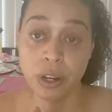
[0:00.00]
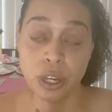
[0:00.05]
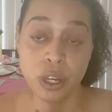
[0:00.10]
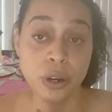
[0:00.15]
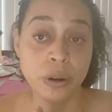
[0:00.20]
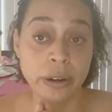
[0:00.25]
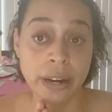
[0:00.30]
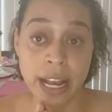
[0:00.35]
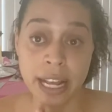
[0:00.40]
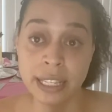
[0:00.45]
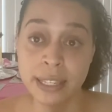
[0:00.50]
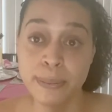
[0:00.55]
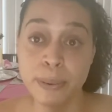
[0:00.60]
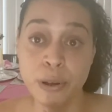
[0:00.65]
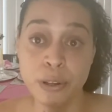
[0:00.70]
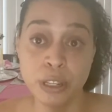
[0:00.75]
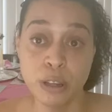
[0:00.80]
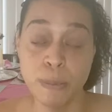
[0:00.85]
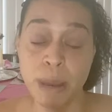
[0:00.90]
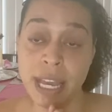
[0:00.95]
you're not
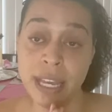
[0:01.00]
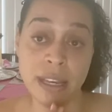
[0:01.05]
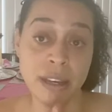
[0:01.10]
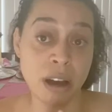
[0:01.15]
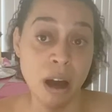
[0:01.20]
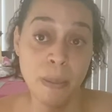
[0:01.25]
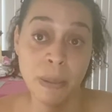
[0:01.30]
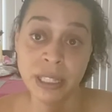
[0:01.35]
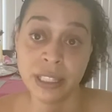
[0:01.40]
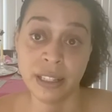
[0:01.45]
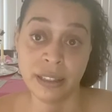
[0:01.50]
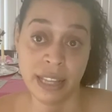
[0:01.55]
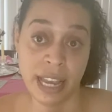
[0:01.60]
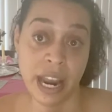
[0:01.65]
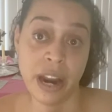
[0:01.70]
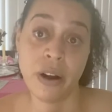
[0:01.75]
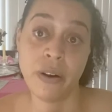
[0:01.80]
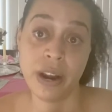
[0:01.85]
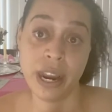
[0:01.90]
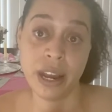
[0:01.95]
supposed to be making comments on the
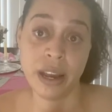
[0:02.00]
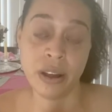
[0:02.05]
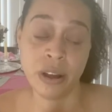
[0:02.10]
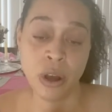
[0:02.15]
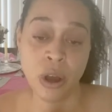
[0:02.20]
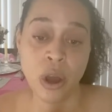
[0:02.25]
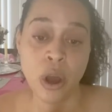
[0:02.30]
area.